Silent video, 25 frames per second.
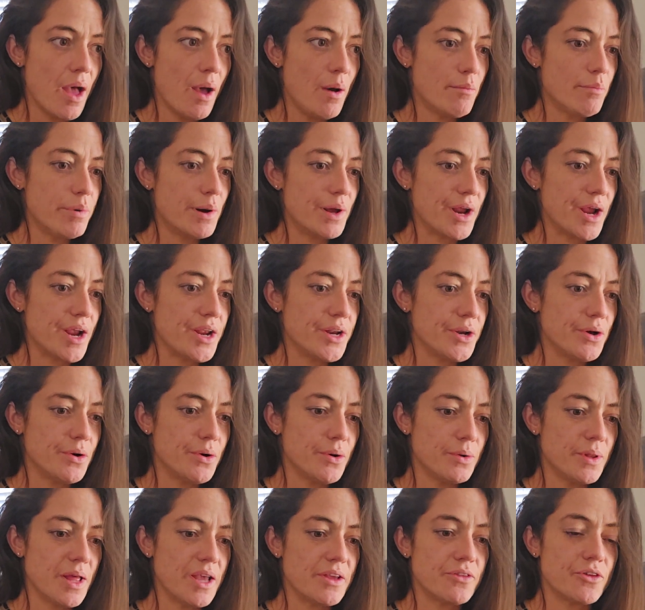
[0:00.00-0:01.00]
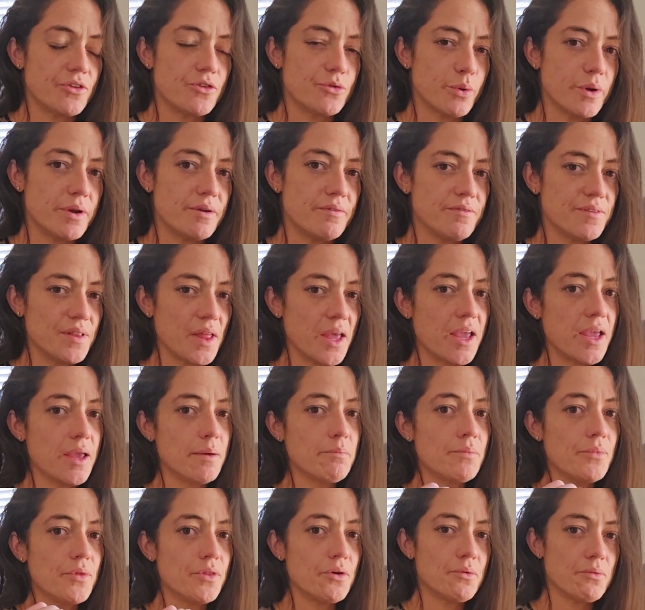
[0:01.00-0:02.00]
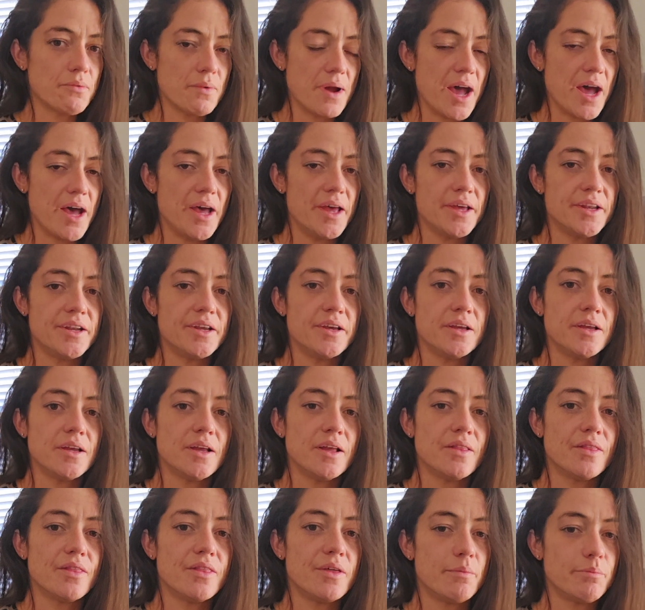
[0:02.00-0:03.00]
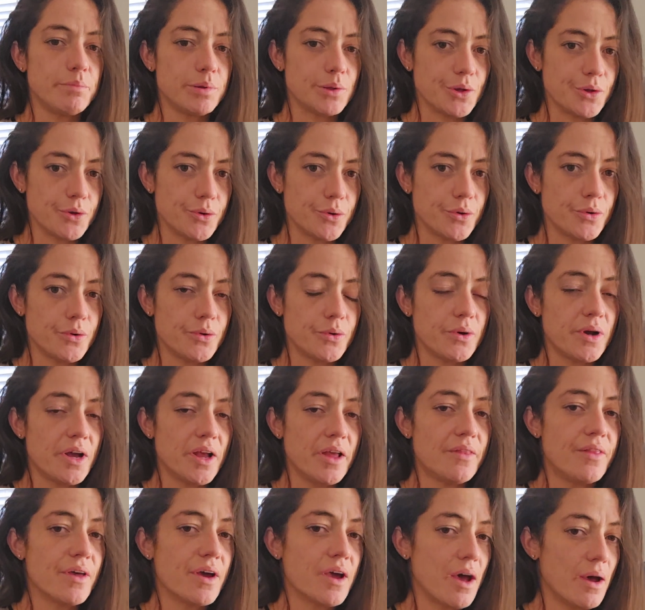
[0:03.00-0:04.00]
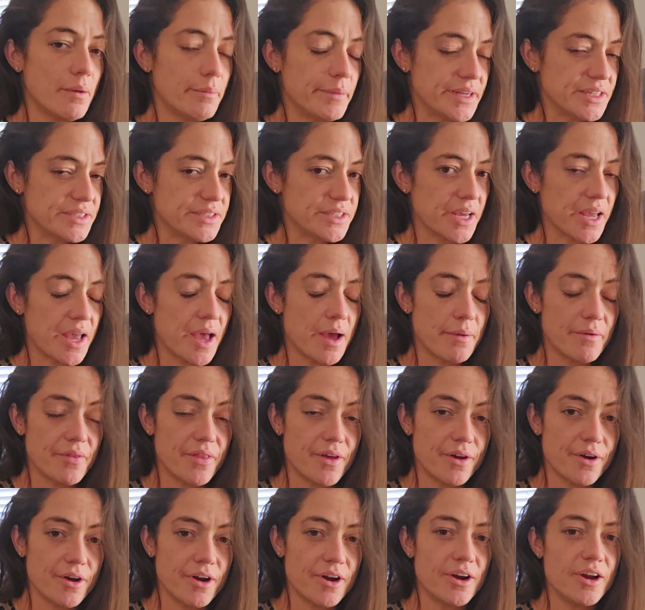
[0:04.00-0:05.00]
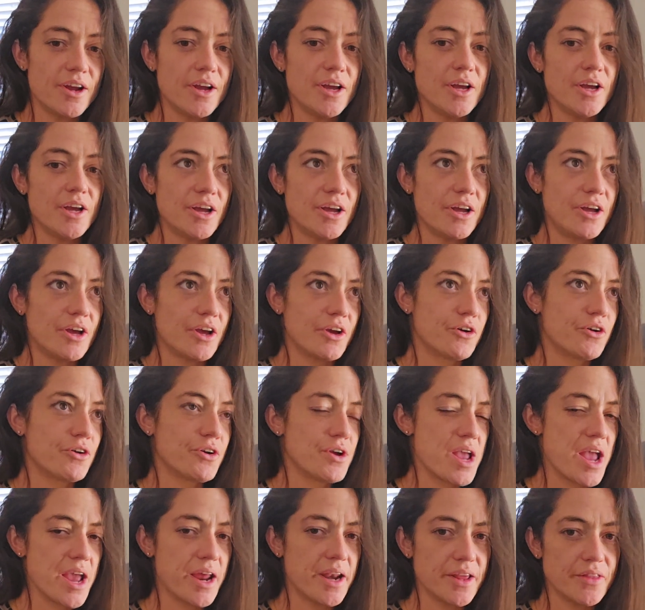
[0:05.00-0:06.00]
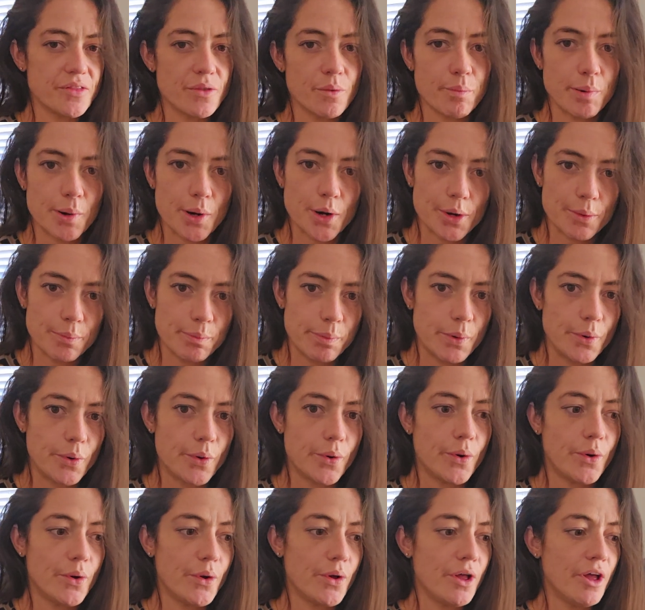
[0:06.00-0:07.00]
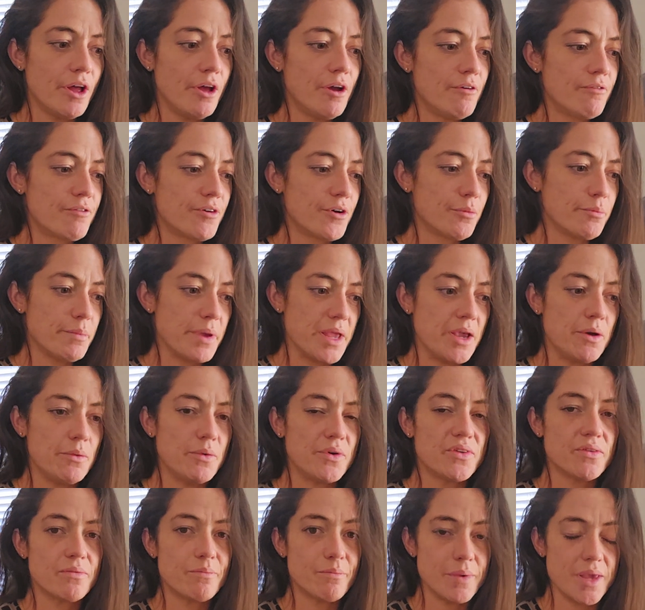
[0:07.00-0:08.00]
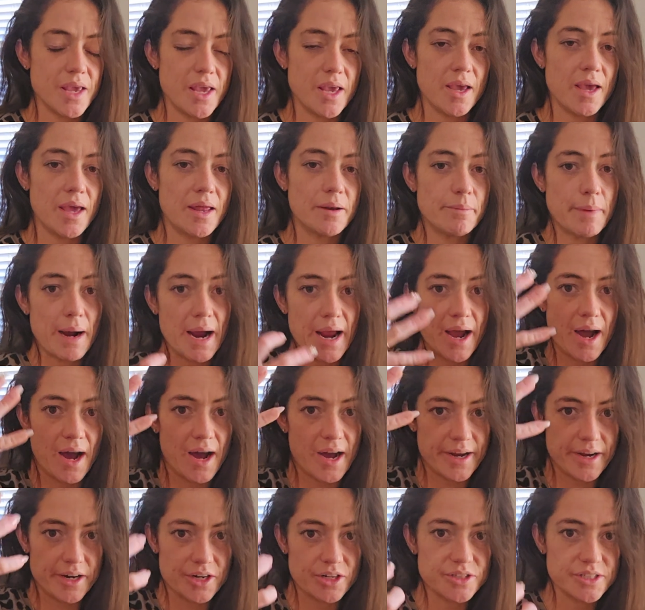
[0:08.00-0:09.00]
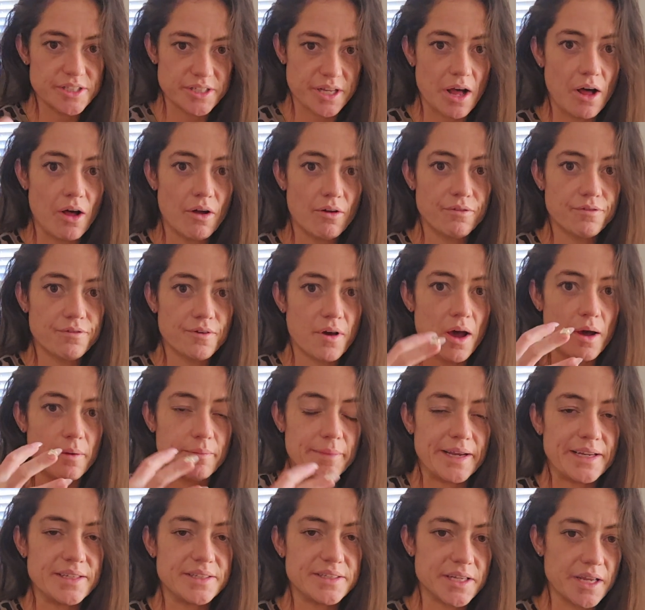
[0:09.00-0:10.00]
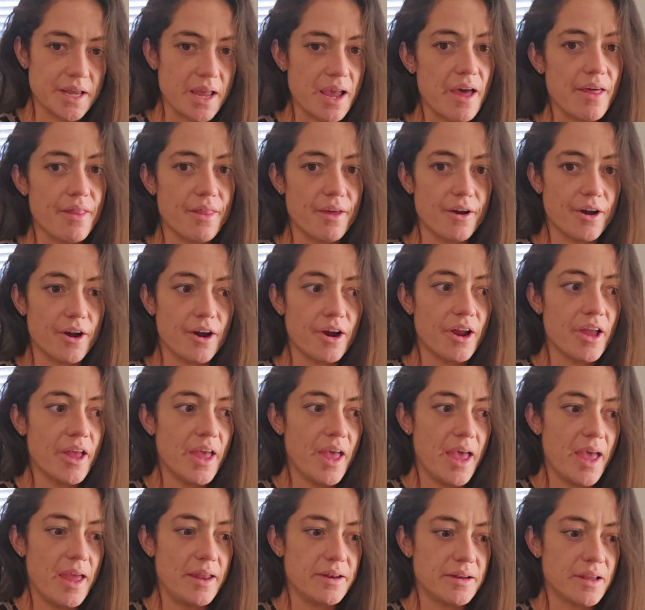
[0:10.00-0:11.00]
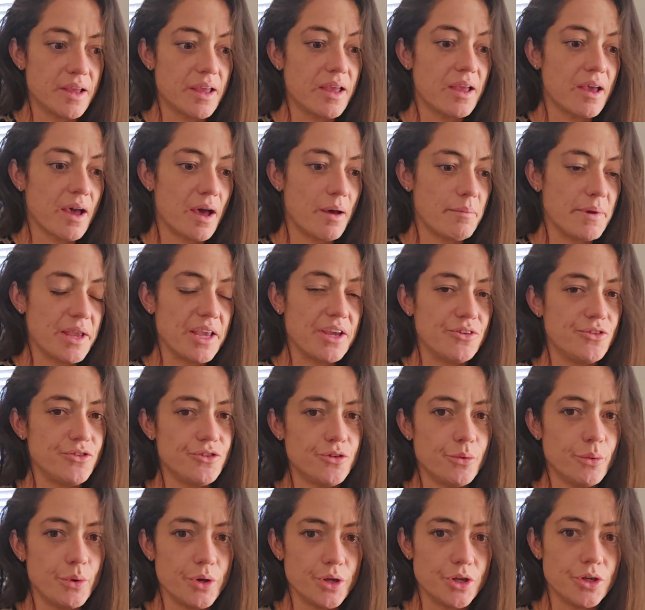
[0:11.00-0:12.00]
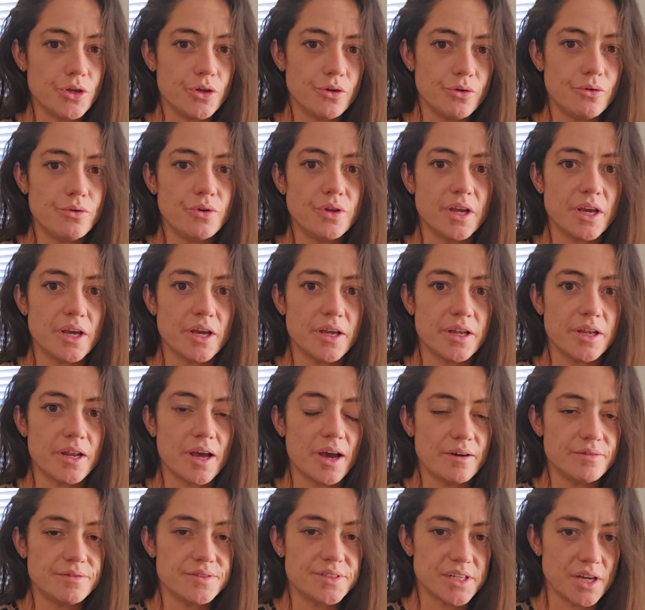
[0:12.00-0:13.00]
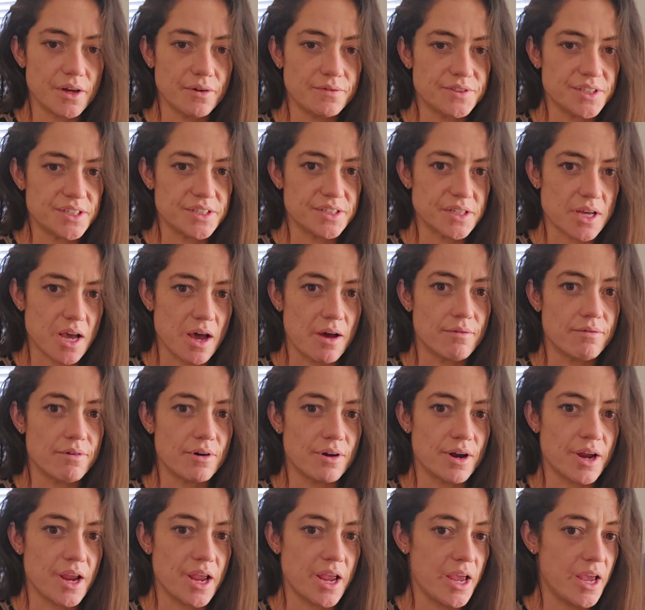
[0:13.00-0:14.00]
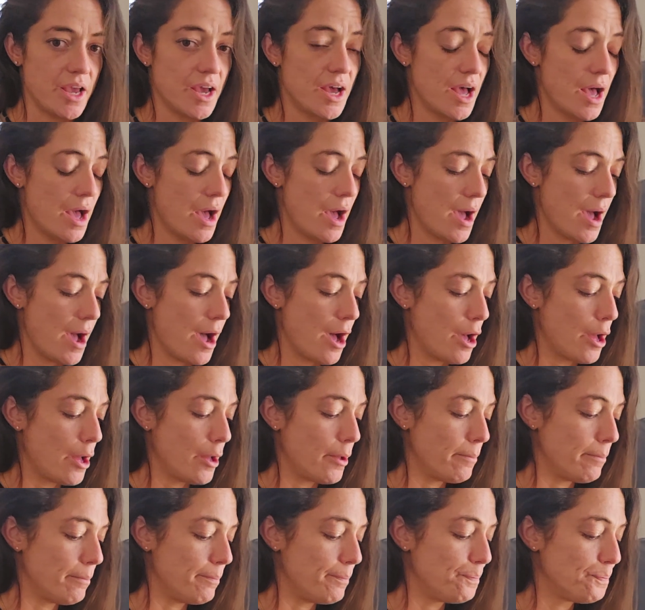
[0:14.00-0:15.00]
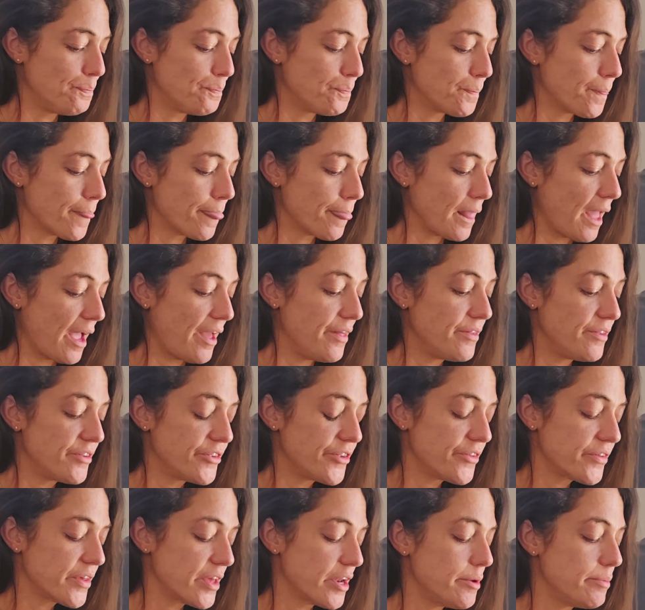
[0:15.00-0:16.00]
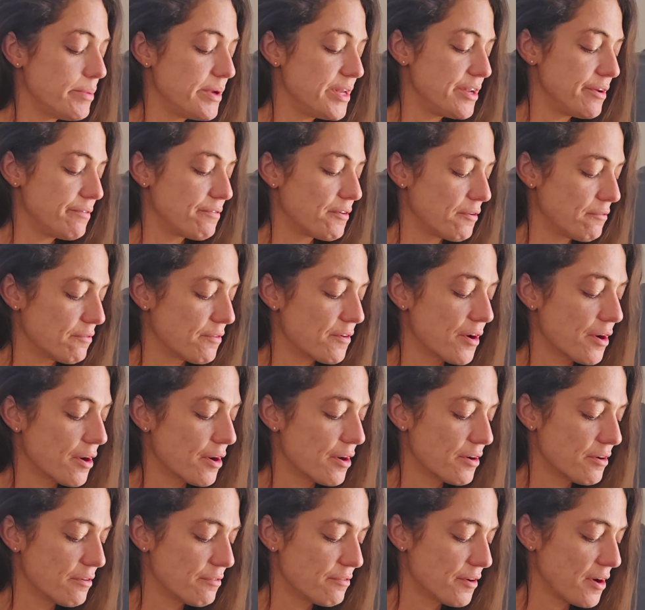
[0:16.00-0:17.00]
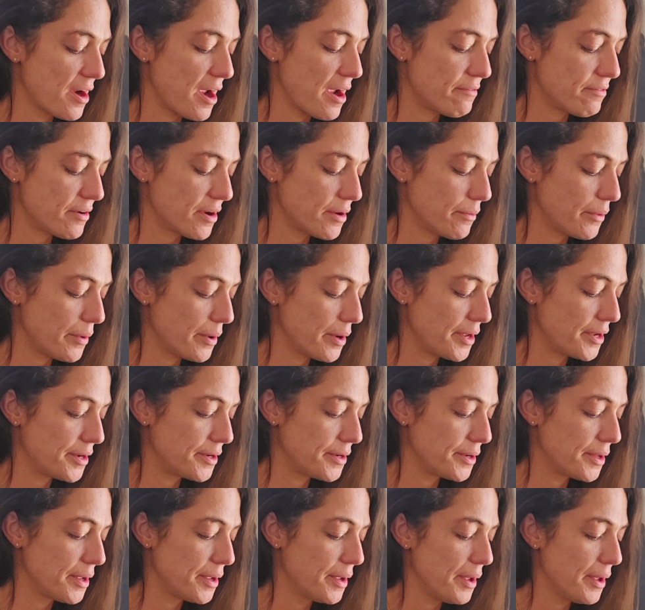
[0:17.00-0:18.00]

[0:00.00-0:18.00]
But I know, like, the twin flame, the red, the blue, the coming together, creating the purple, for me was me and my higher self coming together and coming into a union of self-discovery. And this is going to be different for everyone.